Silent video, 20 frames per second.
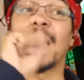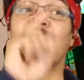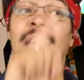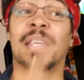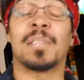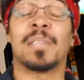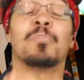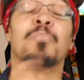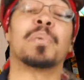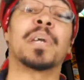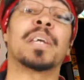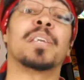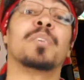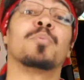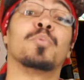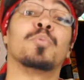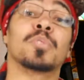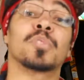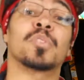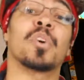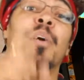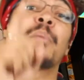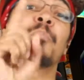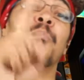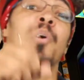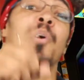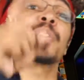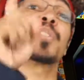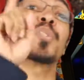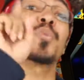And the beta will
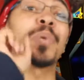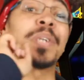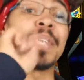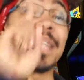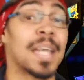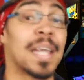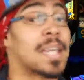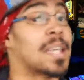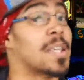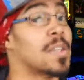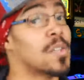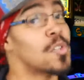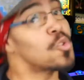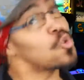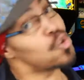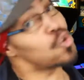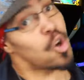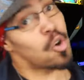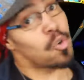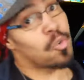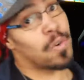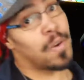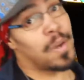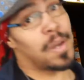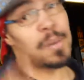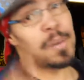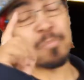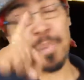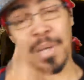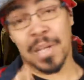start March 28th. So
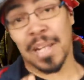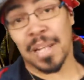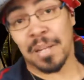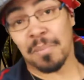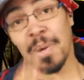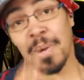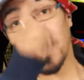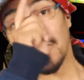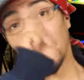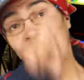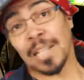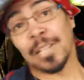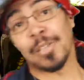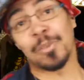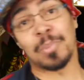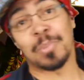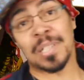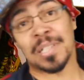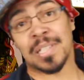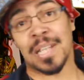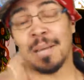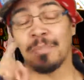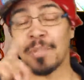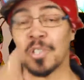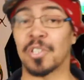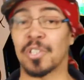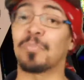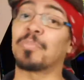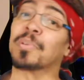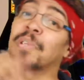bear that in mind. You got a little bit of
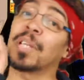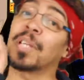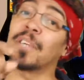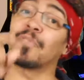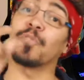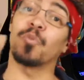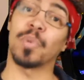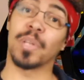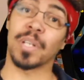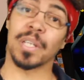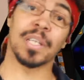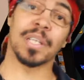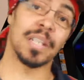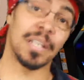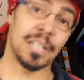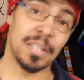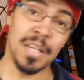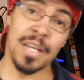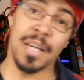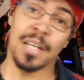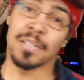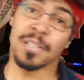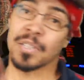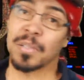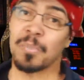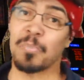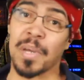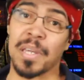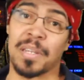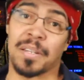time to jump in there if you want to get
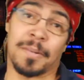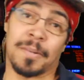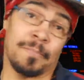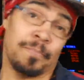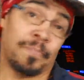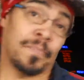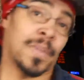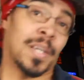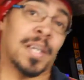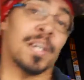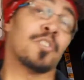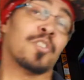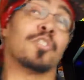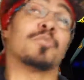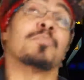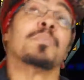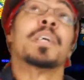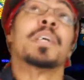into the beta. Hook